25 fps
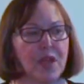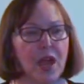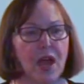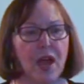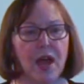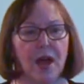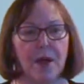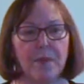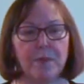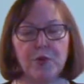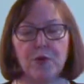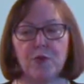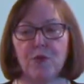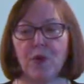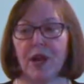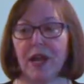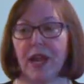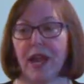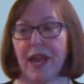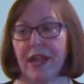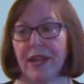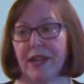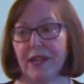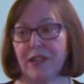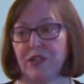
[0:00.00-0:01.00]
Um, you want
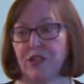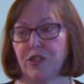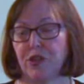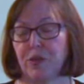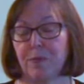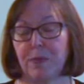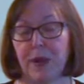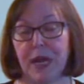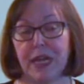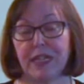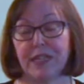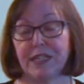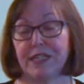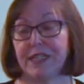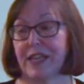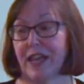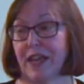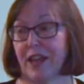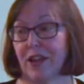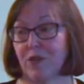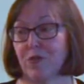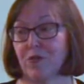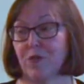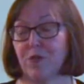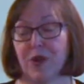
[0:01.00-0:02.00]
to answer by the
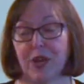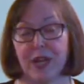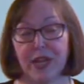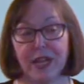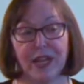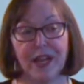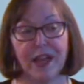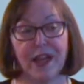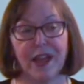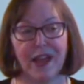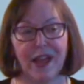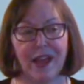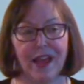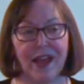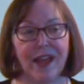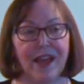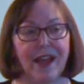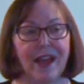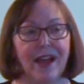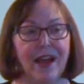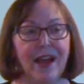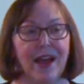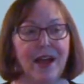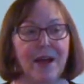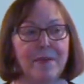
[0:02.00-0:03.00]
second ring.
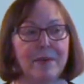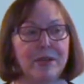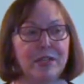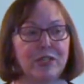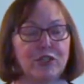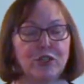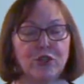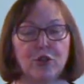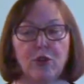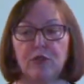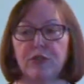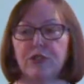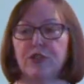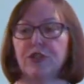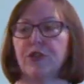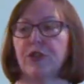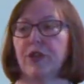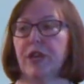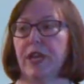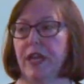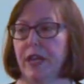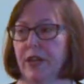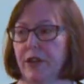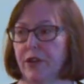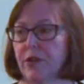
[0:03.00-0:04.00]
Um, it shows you're
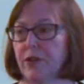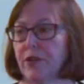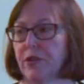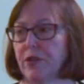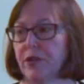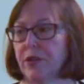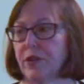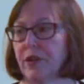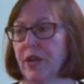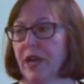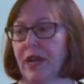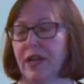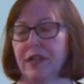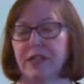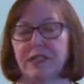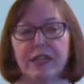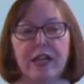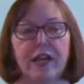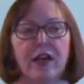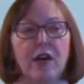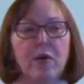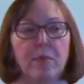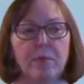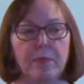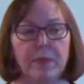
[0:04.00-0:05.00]
eager uh, to
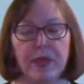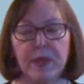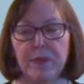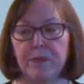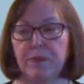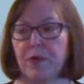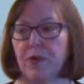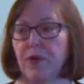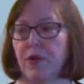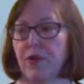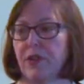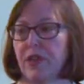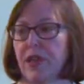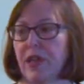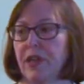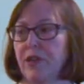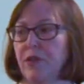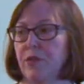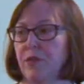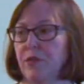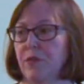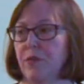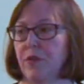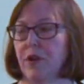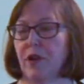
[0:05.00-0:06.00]
help people, that
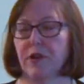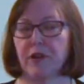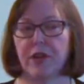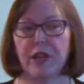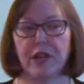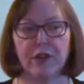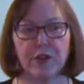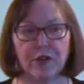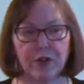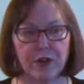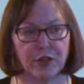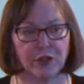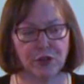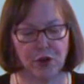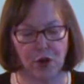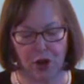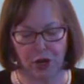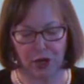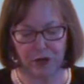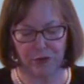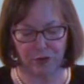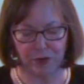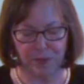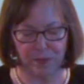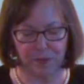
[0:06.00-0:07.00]
you are eager to
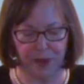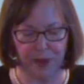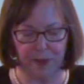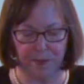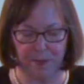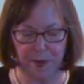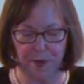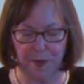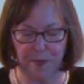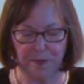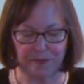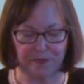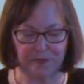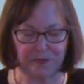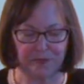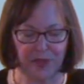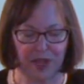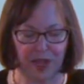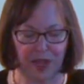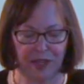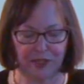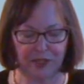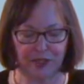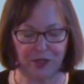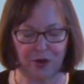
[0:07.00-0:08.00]
talk with people.
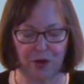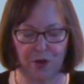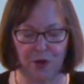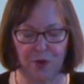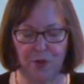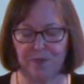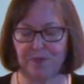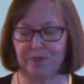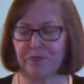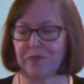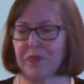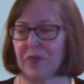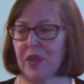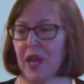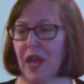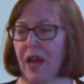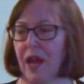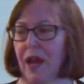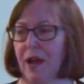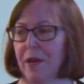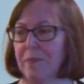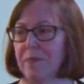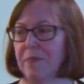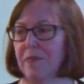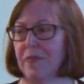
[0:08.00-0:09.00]
So
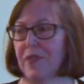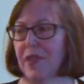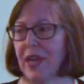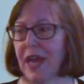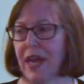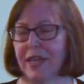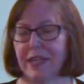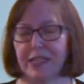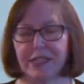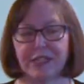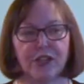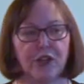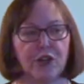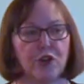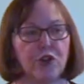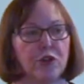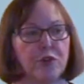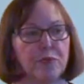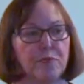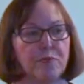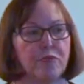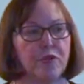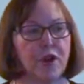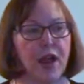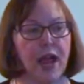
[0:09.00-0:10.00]
um, that is a
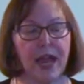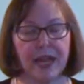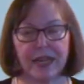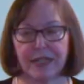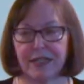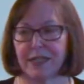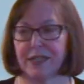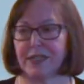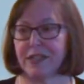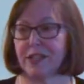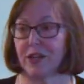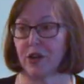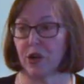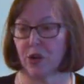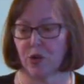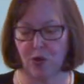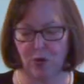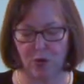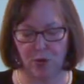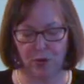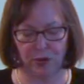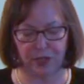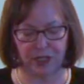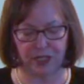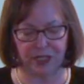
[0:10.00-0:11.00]
good practice and a
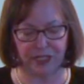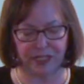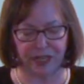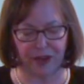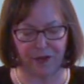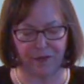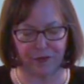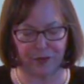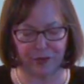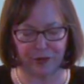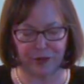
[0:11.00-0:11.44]
goal to set for